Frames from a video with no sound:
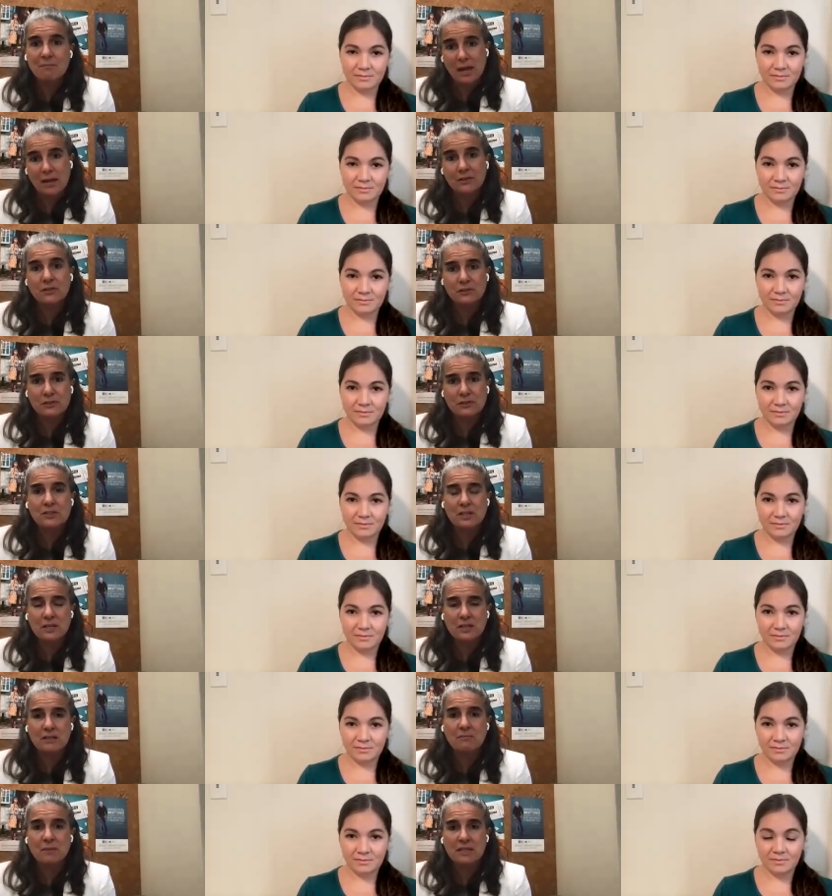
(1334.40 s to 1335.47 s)
Speaker 1: matters
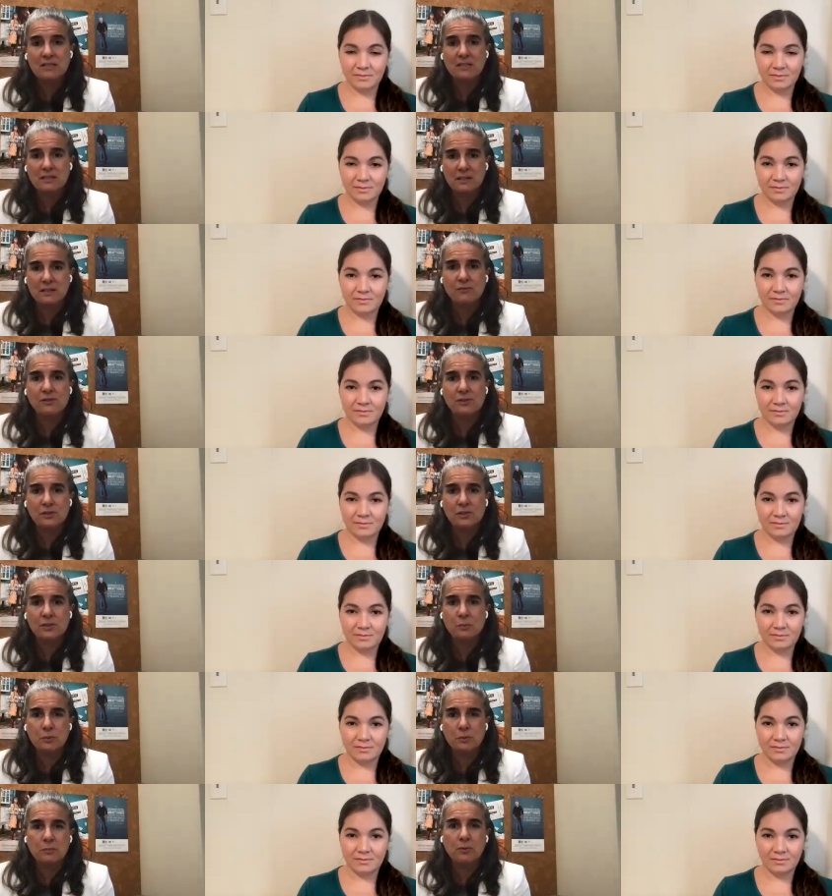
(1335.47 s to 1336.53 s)
and makes a difference to
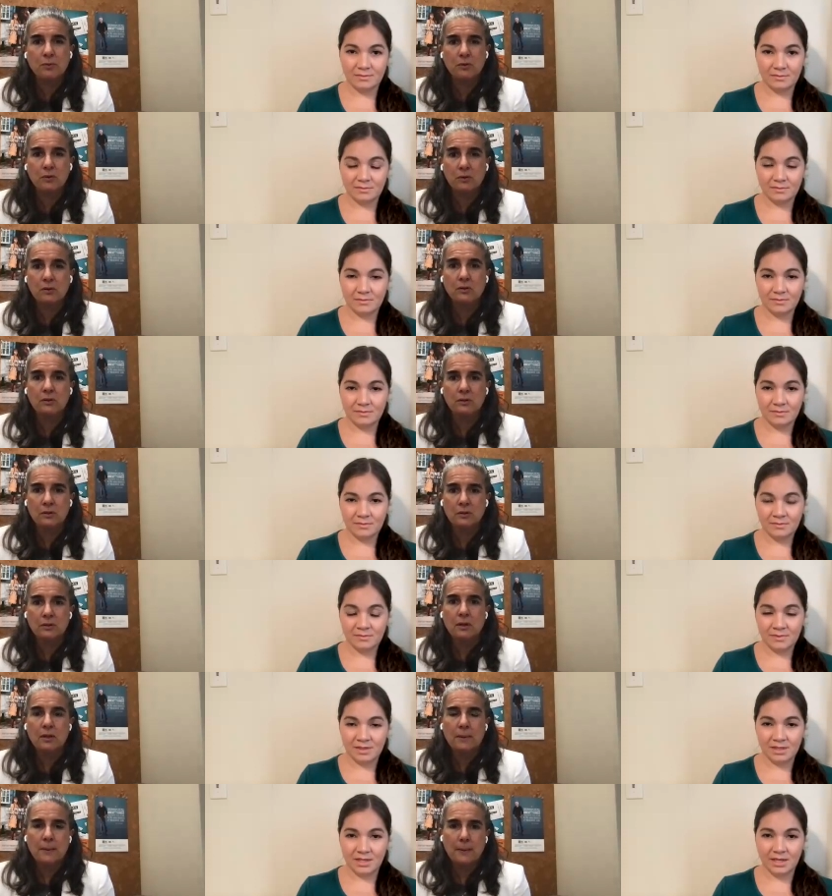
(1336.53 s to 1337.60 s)
people
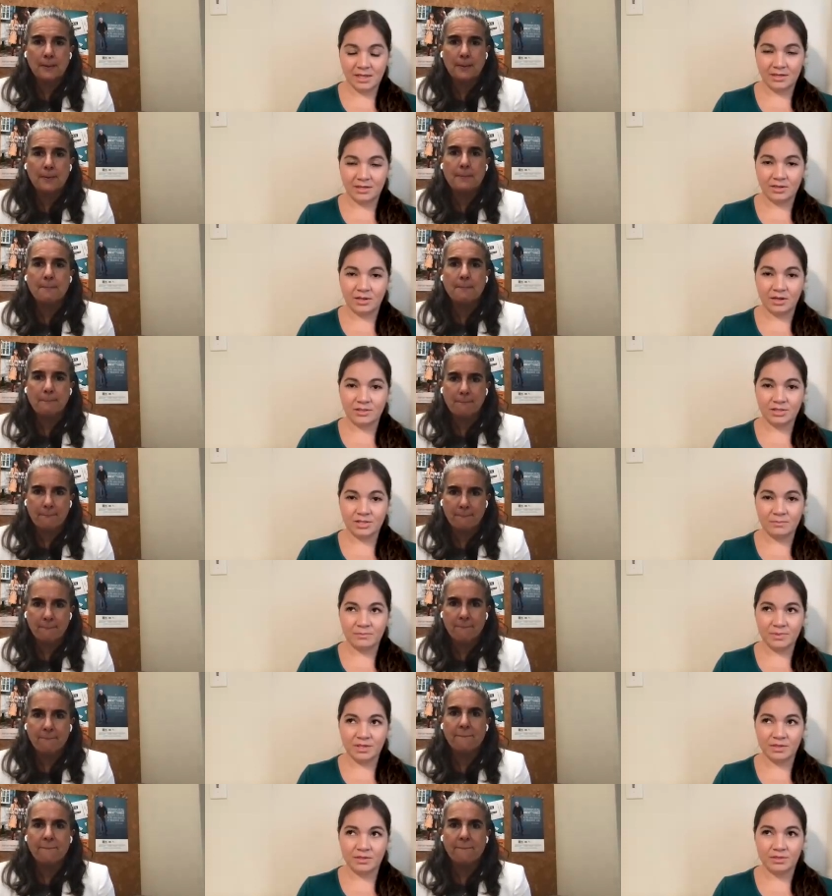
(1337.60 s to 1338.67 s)
yeah not
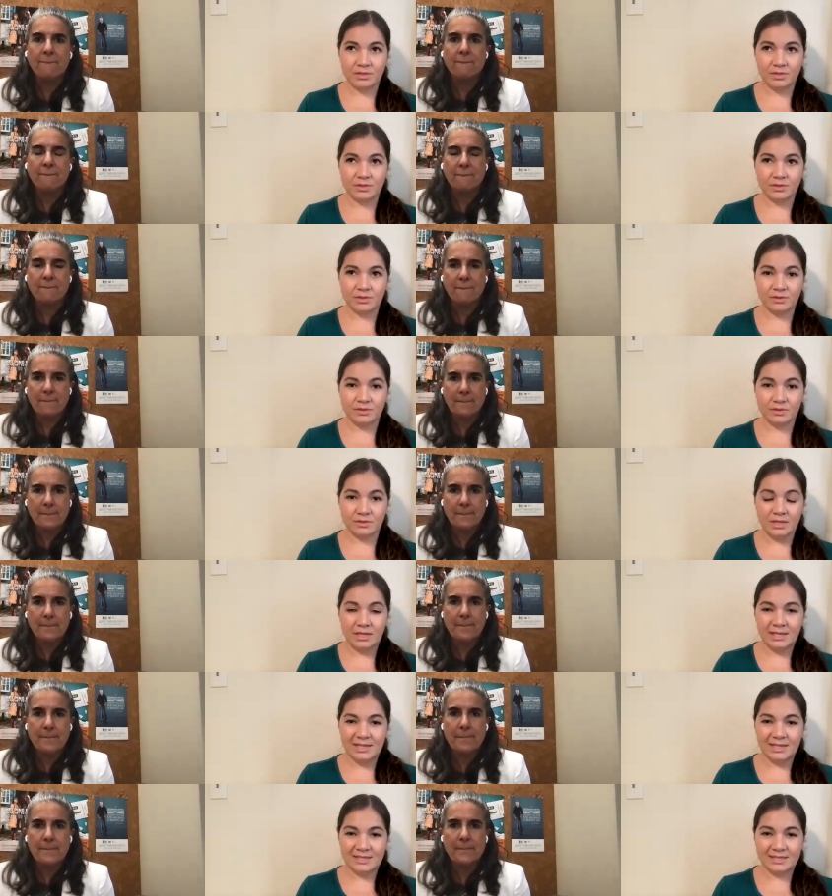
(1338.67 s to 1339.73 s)
jumping to
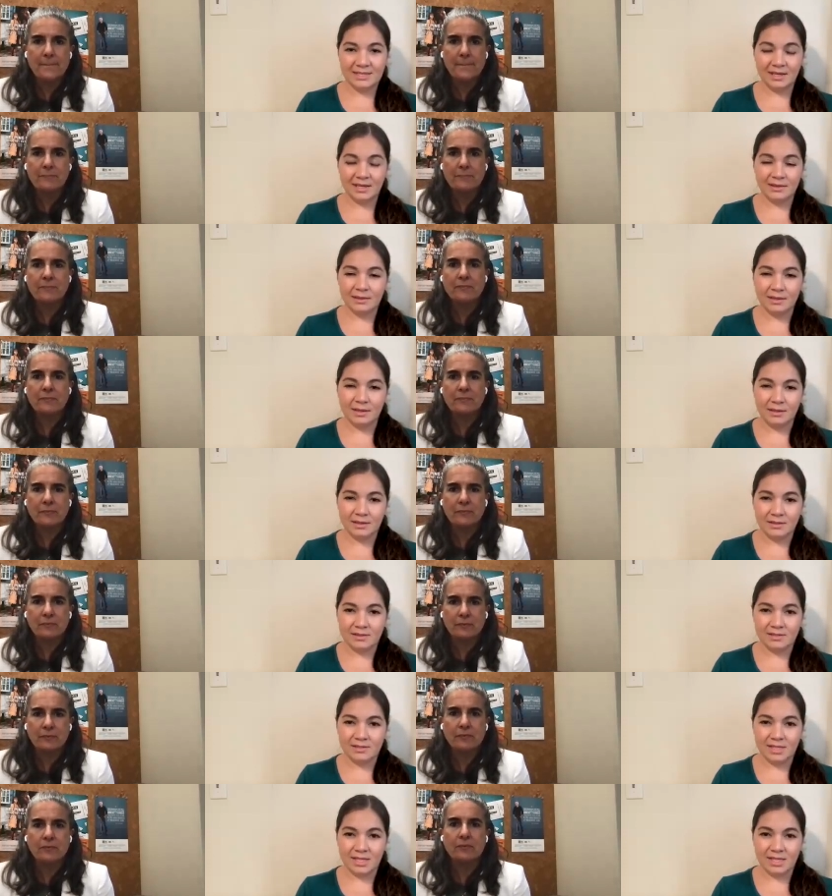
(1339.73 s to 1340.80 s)
Speaker 2: say
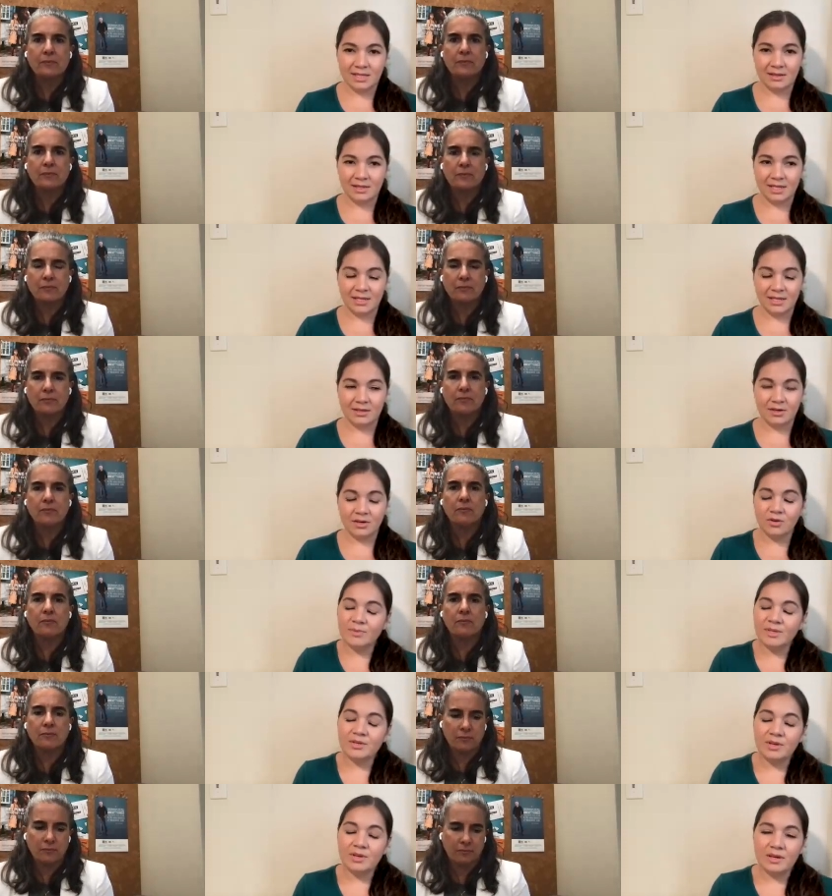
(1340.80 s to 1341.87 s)
things like oh
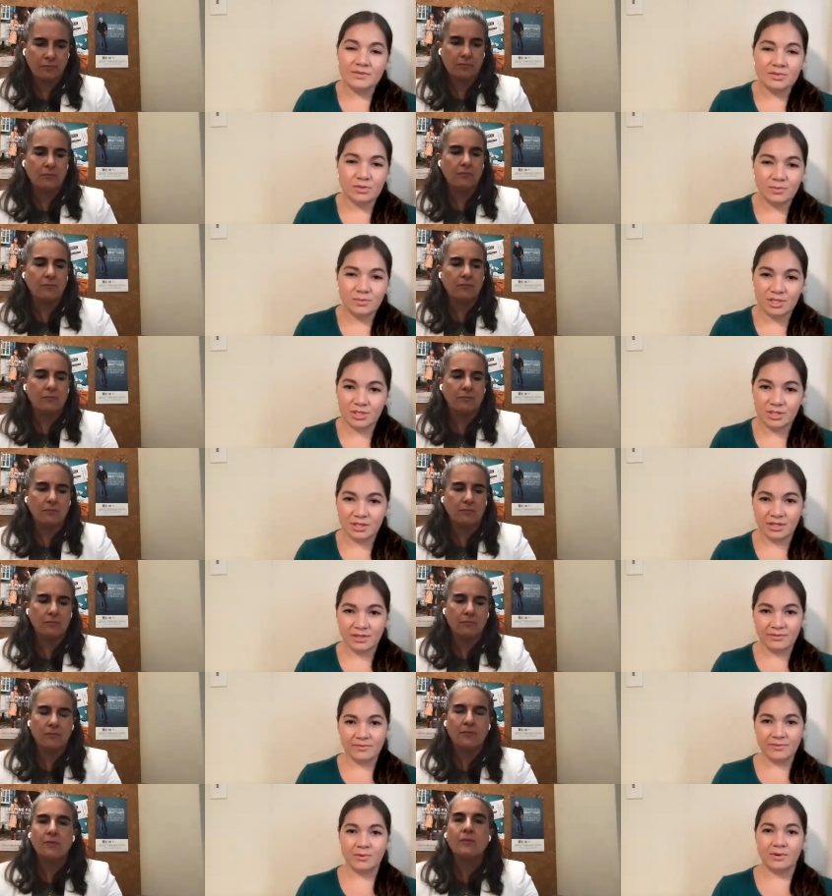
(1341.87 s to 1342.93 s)
but you have so much to
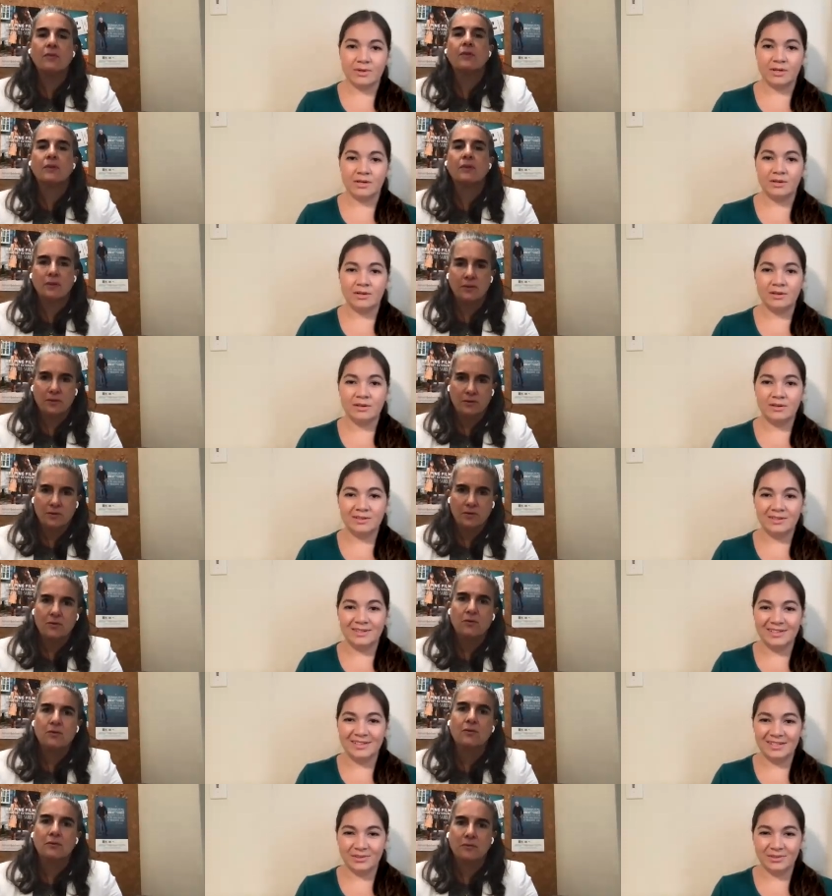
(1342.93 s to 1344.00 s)
live for
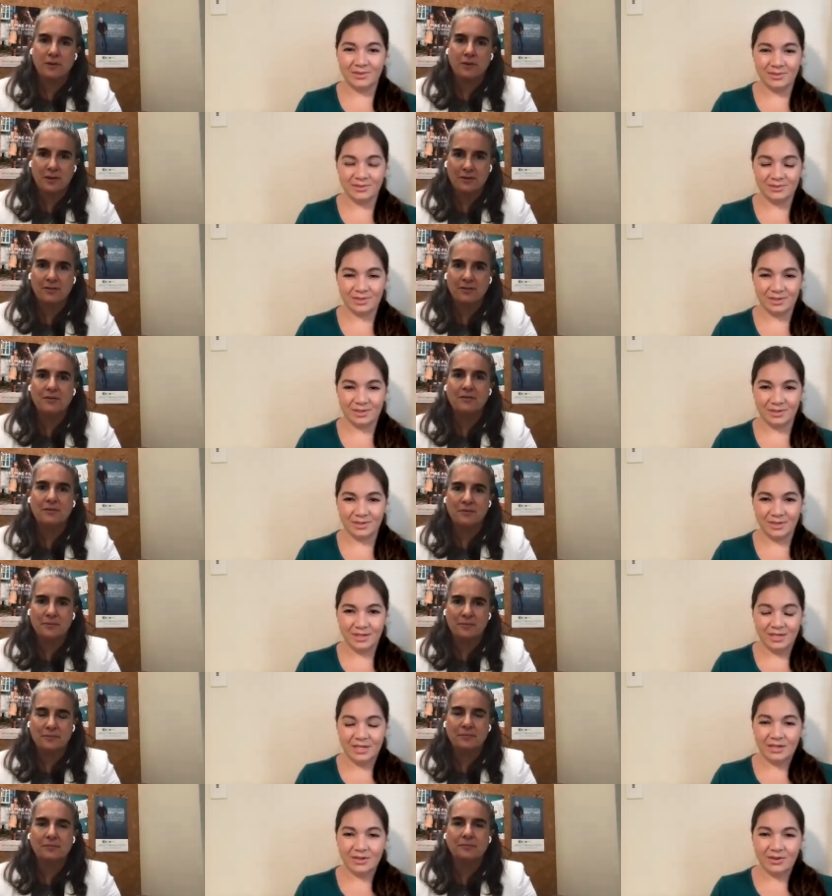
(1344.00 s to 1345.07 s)
you know those are
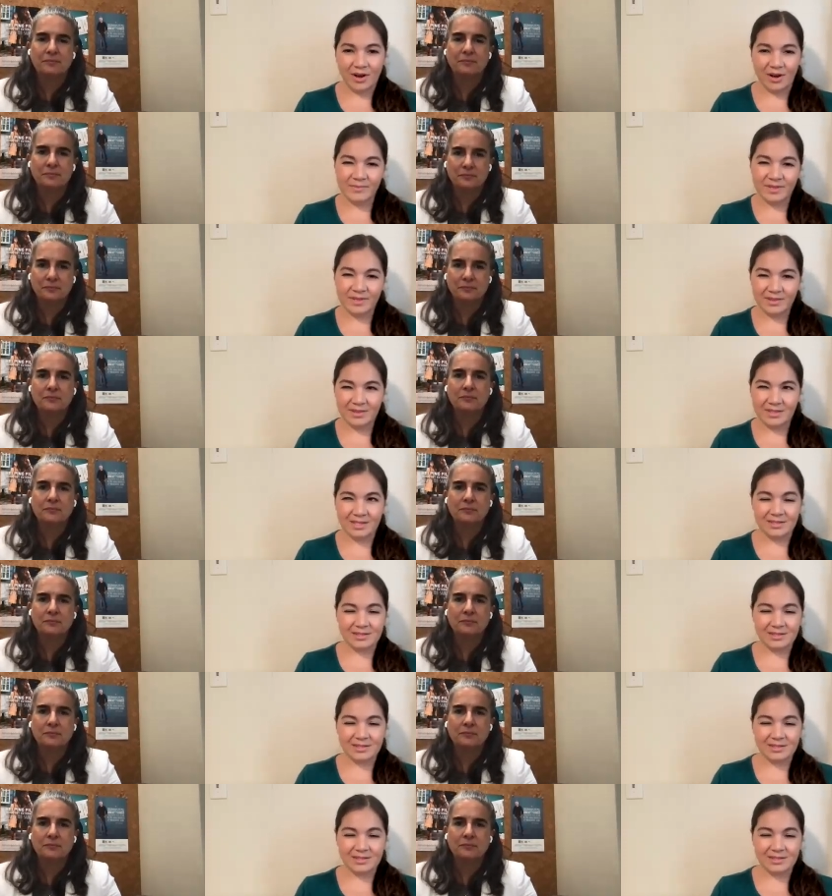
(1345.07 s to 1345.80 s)
common